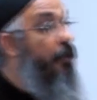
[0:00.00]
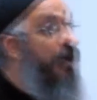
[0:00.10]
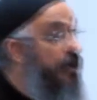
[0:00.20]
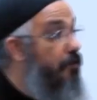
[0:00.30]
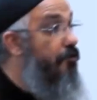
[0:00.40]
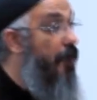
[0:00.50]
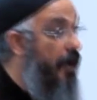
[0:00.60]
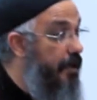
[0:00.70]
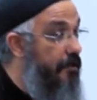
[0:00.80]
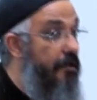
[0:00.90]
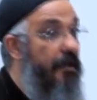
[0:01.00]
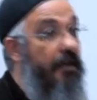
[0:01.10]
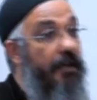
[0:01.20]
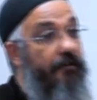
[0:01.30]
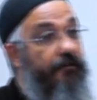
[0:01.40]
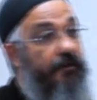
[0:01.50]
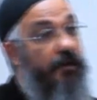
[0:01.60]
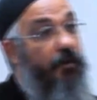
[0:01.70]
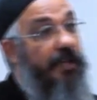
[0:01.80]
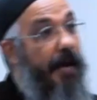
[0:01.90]
where you find
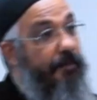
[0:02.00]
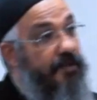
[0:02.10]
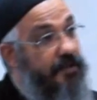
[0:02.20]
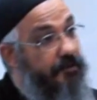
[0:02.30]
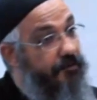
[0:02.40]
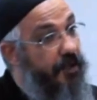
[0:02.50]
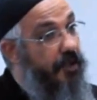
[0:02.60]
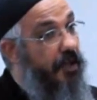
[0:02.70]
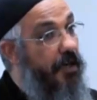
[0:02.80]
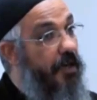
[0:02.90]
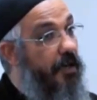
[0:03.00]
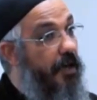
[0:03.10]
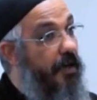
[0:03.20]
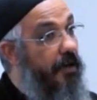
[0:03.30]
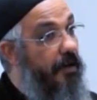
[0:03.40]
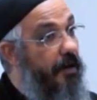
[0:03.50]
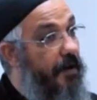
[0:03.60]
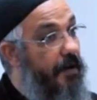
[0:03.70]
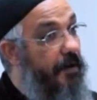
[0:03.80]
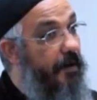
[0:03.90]
what happens if
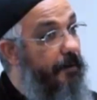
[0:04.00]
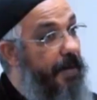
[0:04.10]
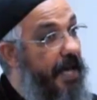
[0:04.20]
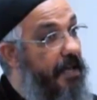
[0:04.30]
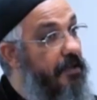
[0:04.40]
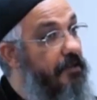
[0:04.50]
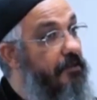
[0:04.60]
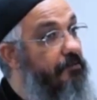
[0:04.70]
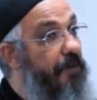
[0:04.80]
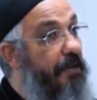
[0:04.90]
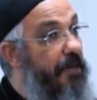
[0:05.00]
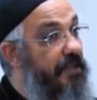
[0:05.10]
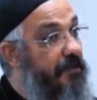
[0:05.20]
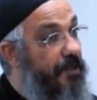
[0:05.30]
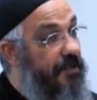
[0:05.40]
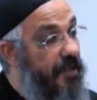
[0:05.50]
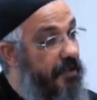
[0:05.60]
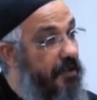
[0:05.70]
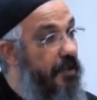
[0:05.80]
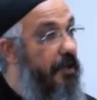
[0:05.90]
a man makes a big
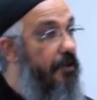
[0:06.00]
sin,